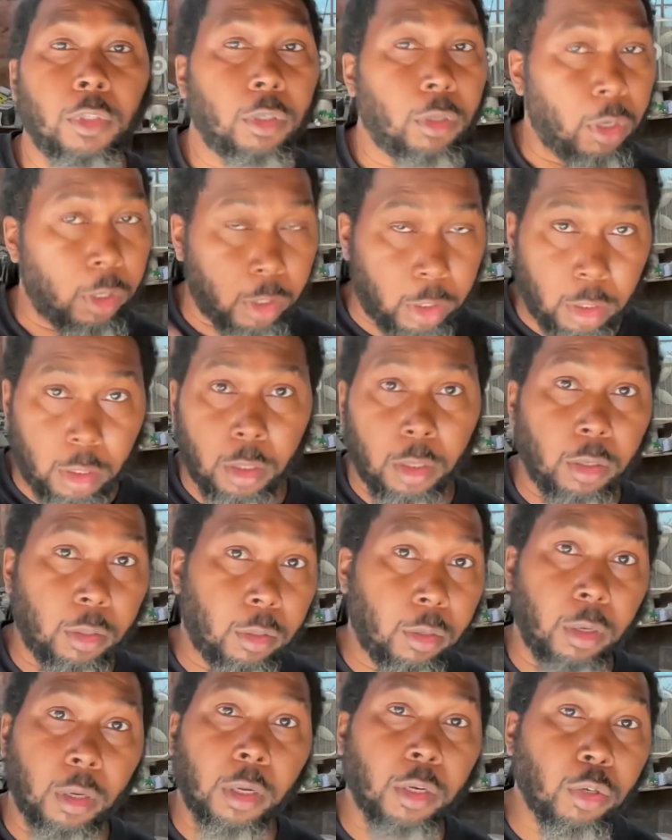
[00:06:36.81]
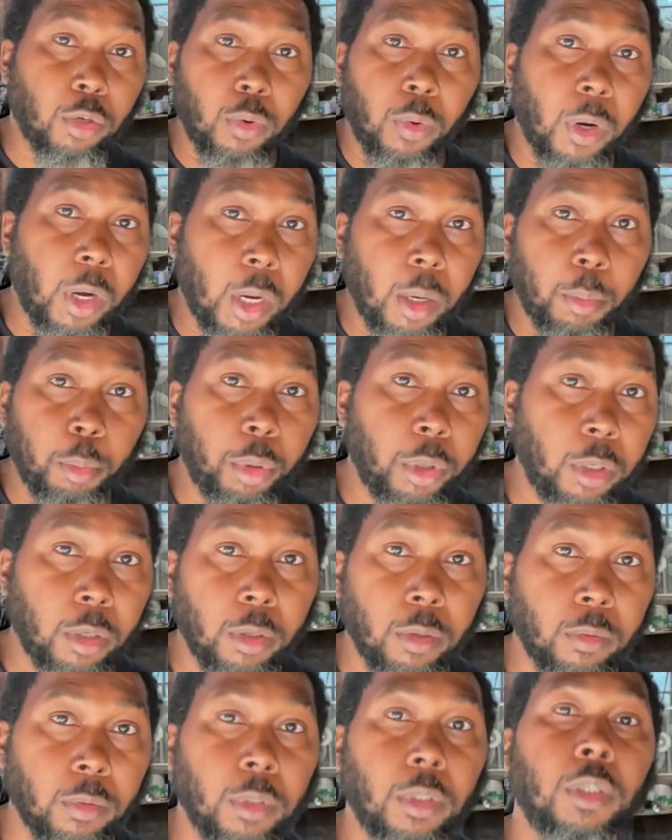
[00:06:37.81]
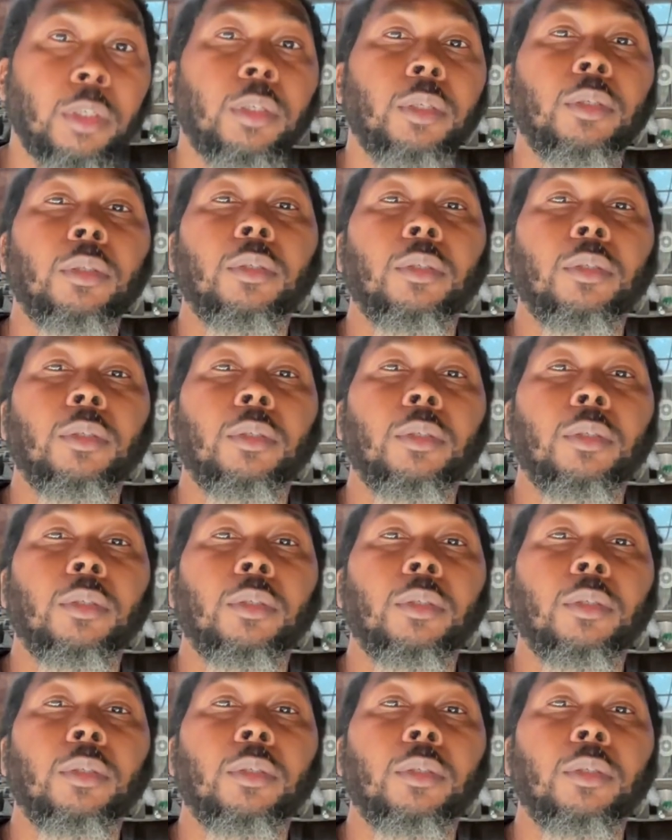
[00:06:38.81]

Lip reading: Again, Underground Builds,